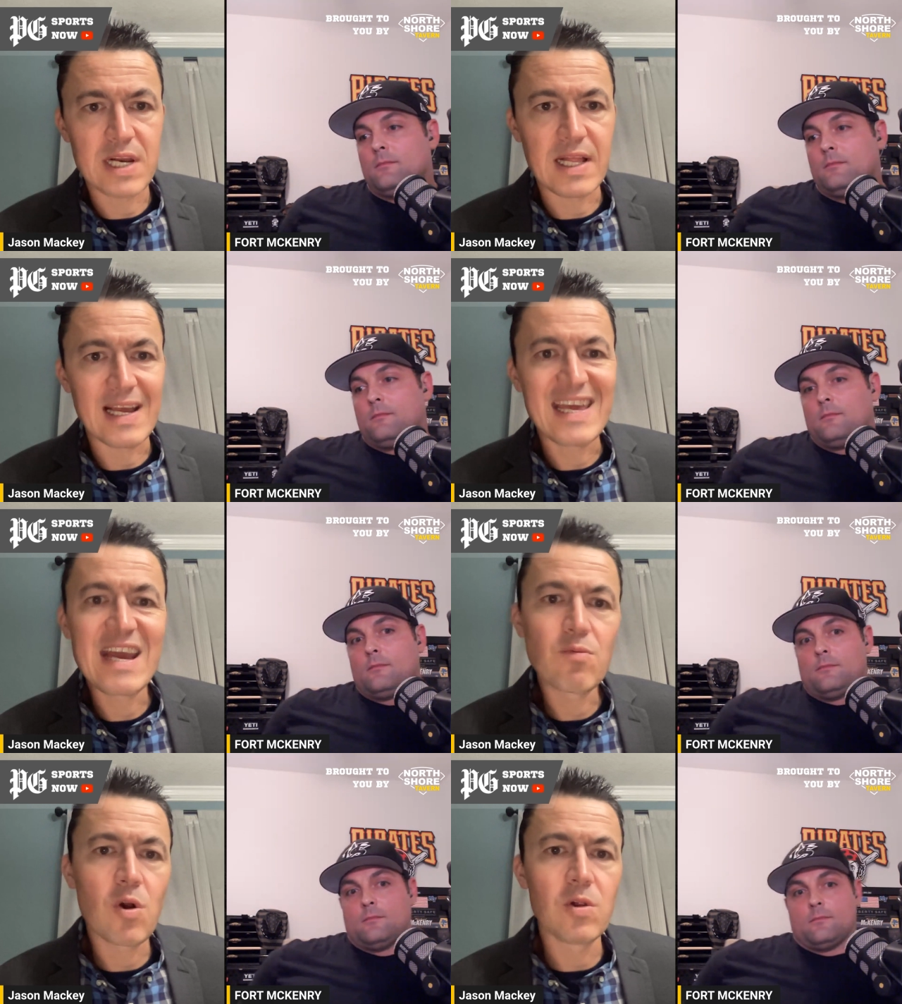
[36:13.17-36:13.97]
Speaker 1: that I like?
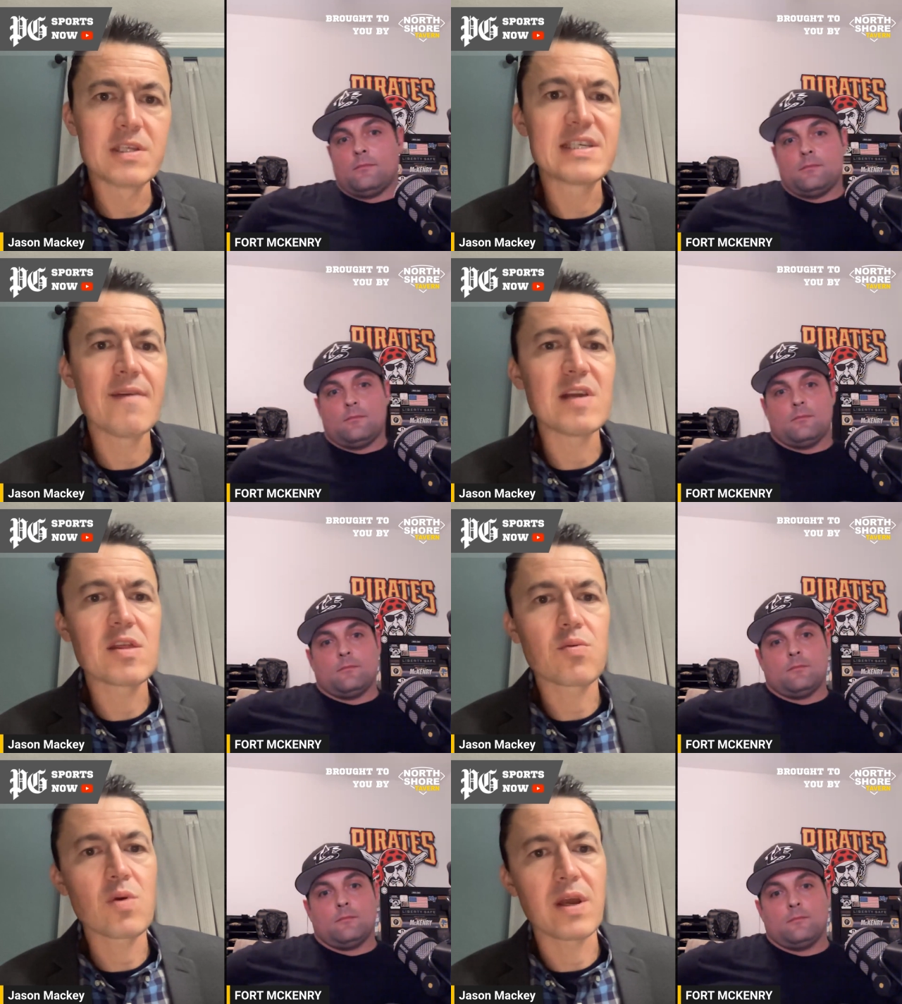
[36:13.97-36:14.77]
King Roland
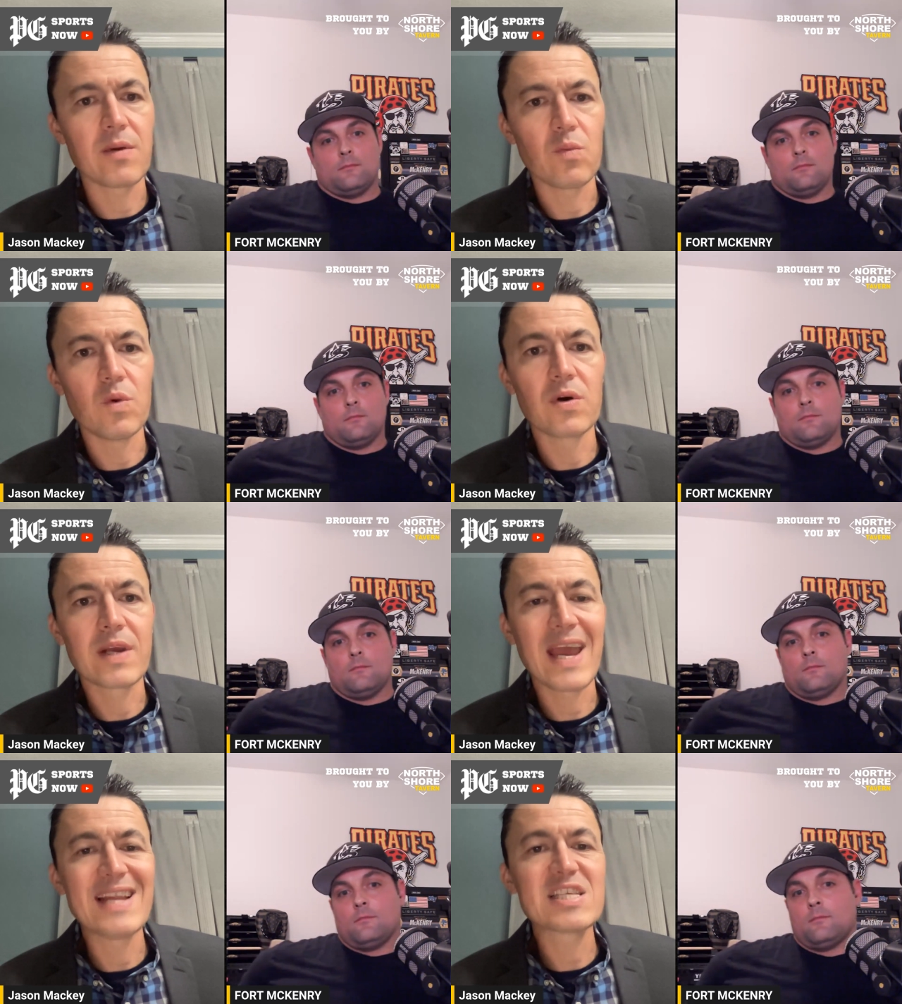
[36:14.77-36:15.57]
seventy-three. Will
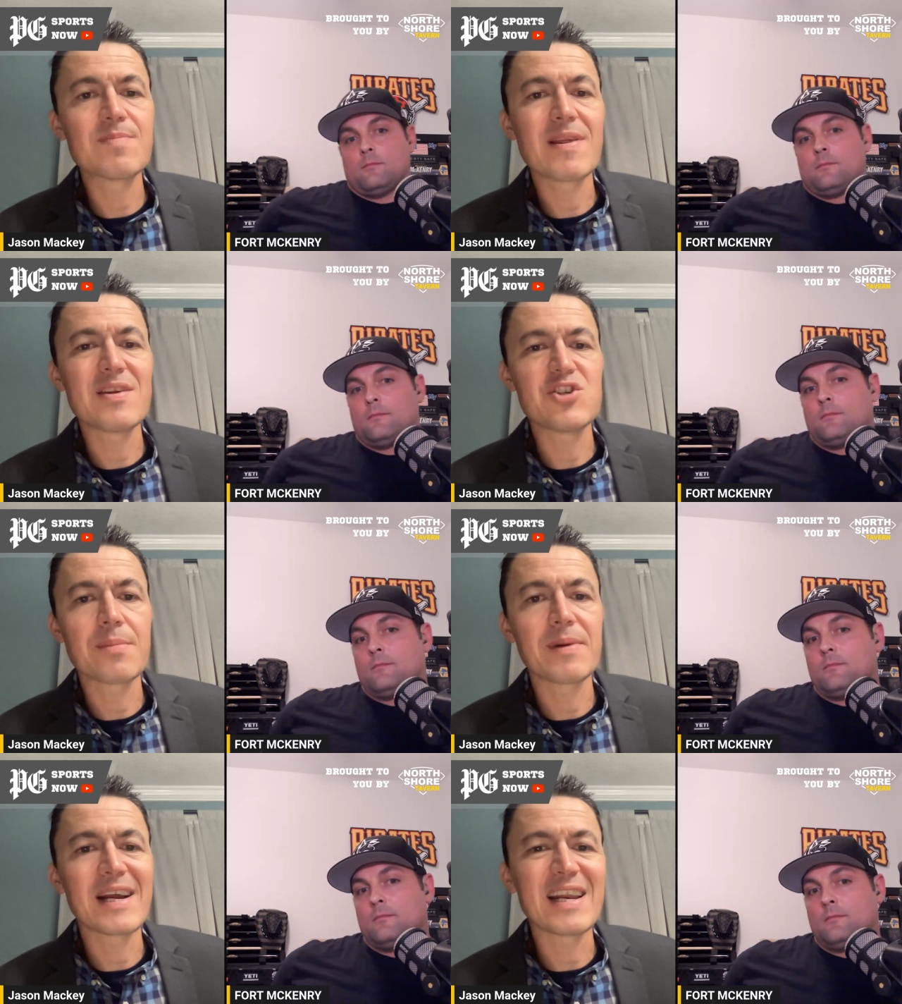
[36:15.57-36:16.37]
Kanan Smith and
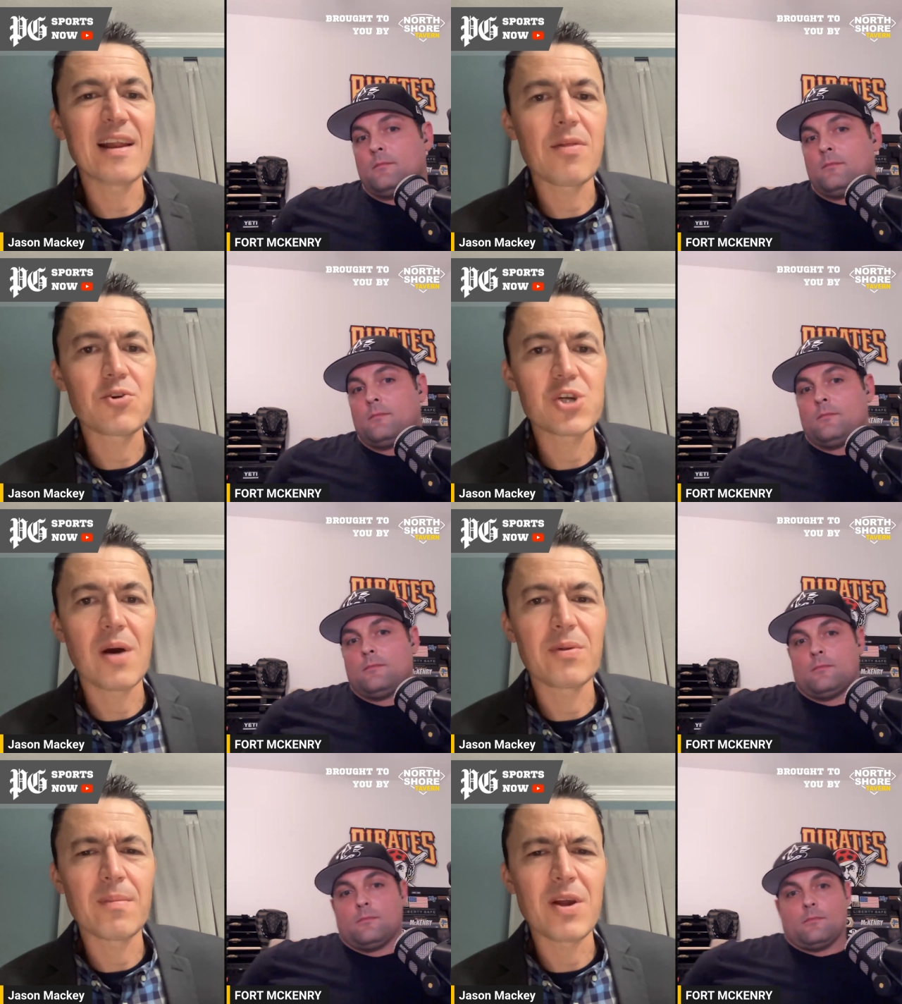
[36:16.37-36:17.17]
Jigba get another
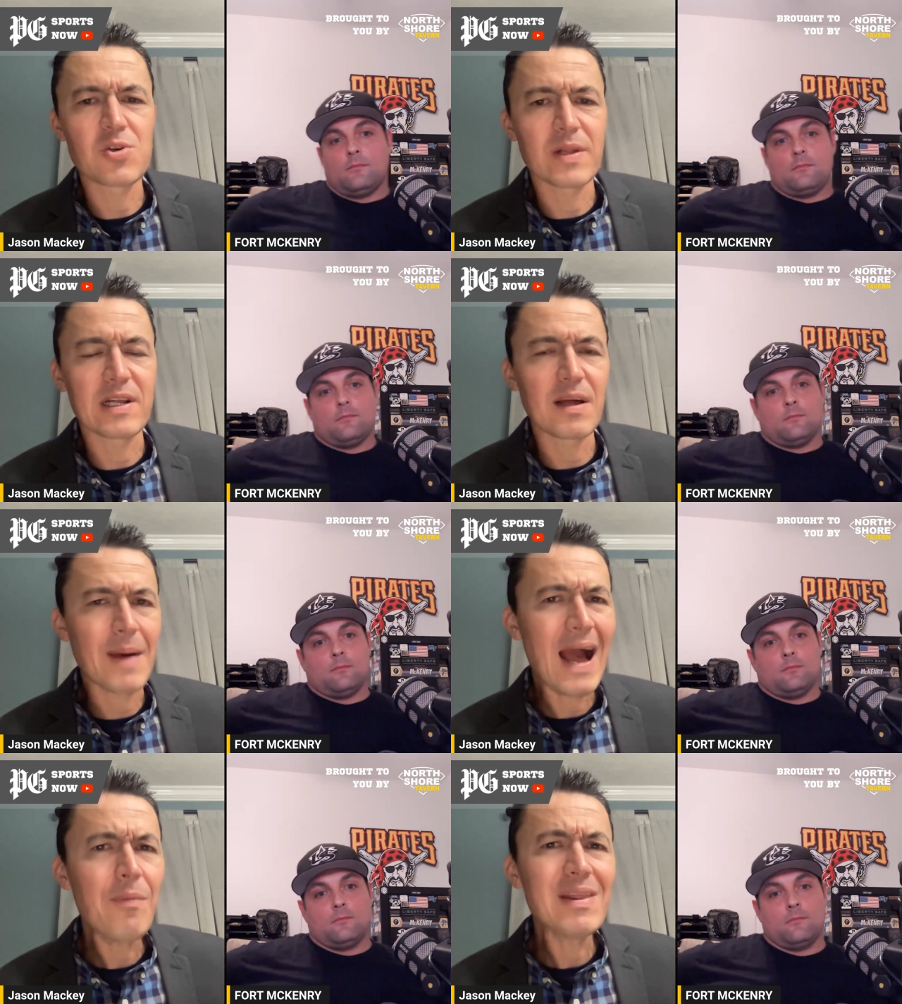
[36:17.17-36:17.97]
shot with the Major League club?
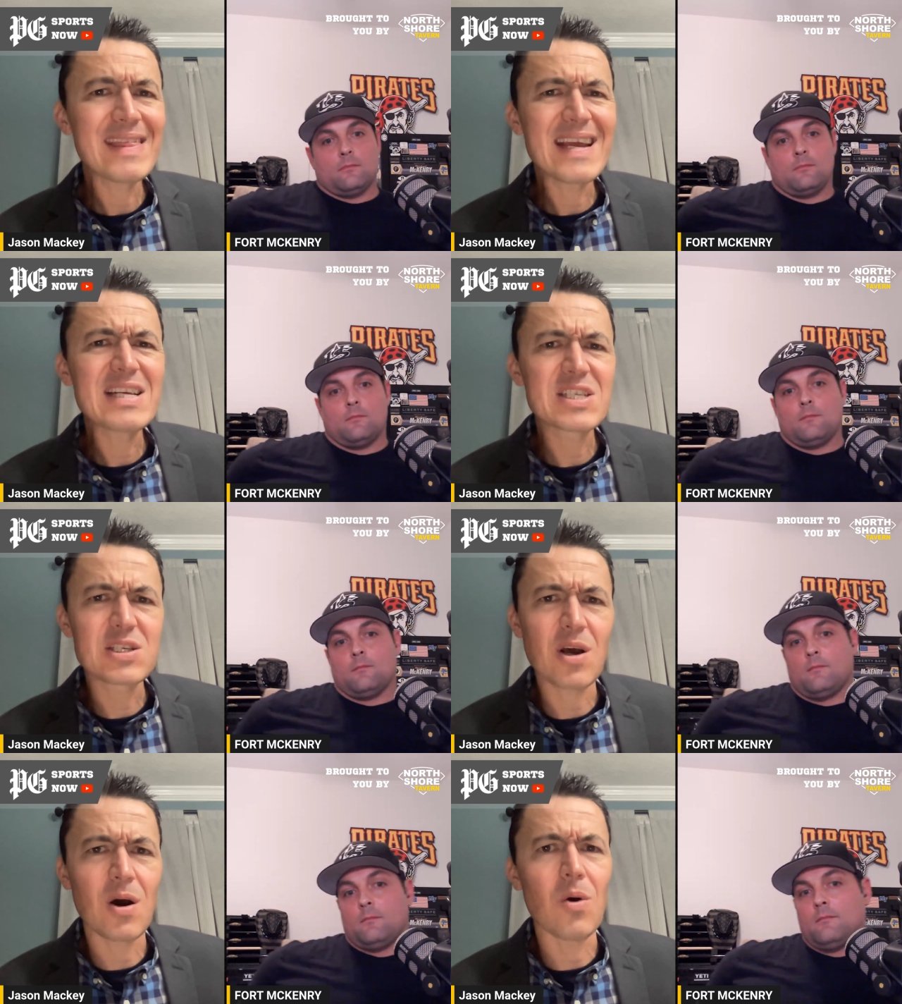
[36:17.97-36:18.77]
I would think
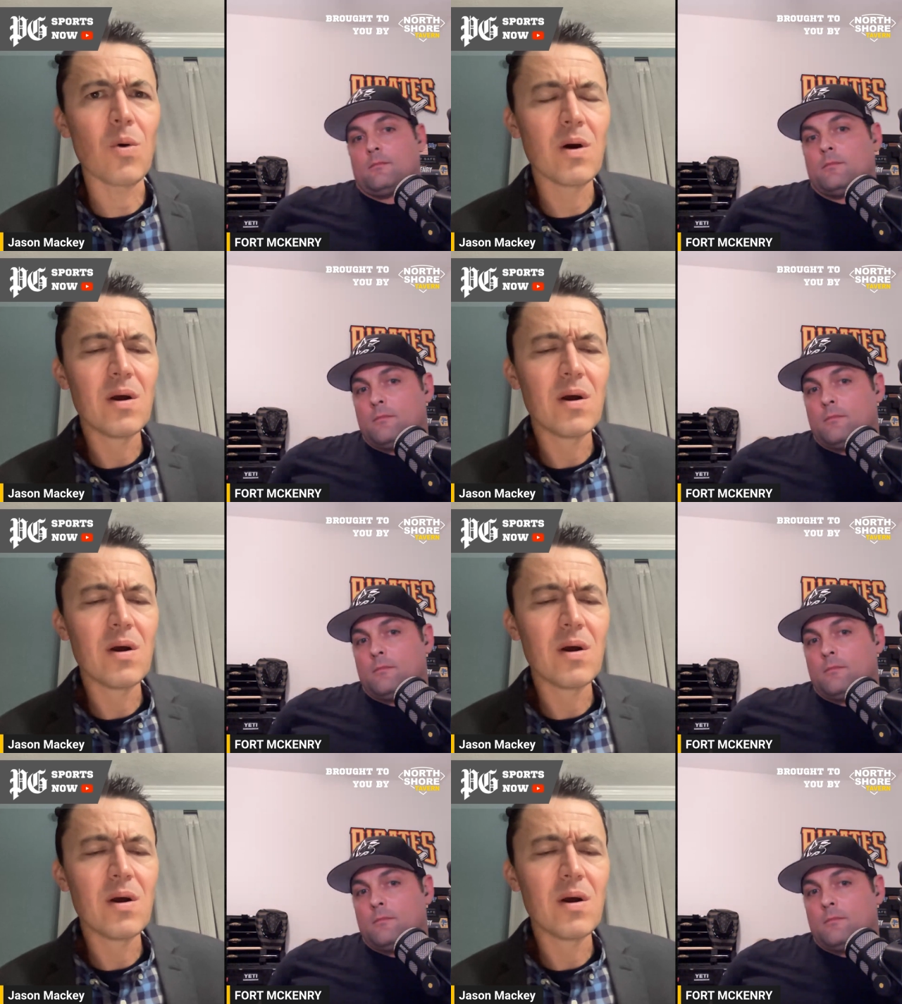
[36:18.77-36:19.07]
so.